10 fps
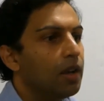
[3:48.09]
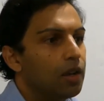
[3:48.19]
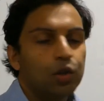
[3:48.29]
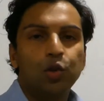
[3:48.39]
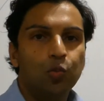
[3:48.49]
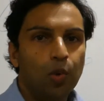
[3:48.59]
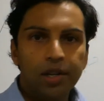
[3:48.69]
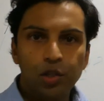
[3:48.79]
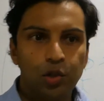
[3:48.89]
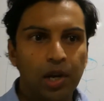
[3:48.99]
So what
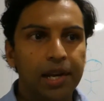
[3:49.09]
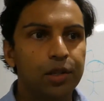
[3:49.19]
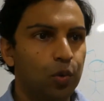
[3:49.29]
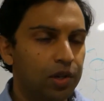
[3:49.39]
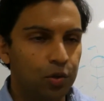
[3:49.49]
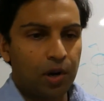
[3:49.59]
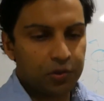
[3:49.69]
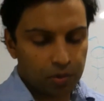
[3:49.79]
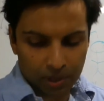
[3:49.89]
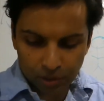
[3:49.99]
is change? What is
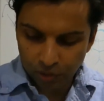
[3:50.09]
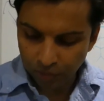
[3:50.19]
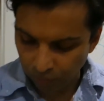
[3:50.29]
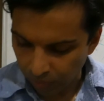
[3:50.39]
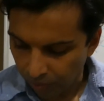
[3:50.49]
transformation?